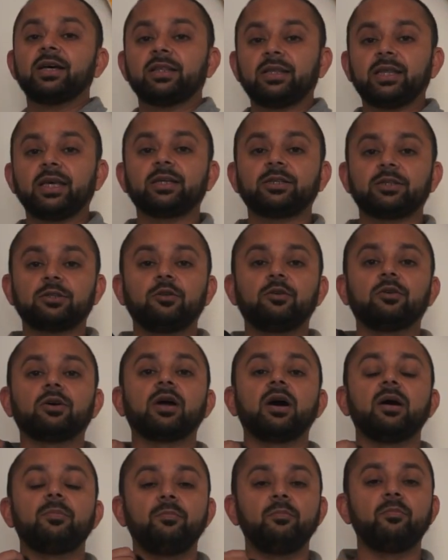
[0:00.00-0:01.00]
things
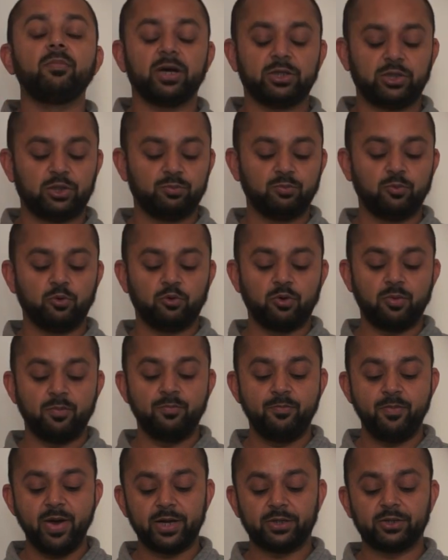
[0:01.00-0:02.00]
look much more
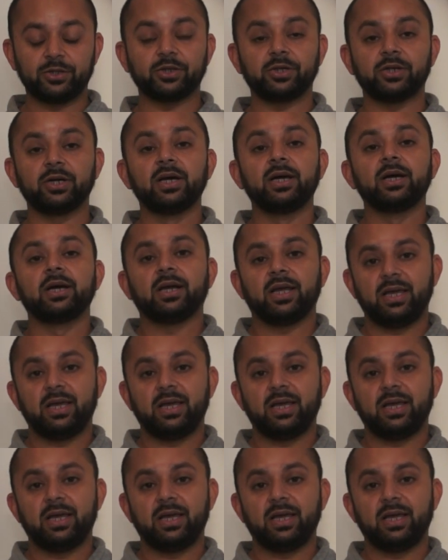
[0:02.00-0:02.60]
better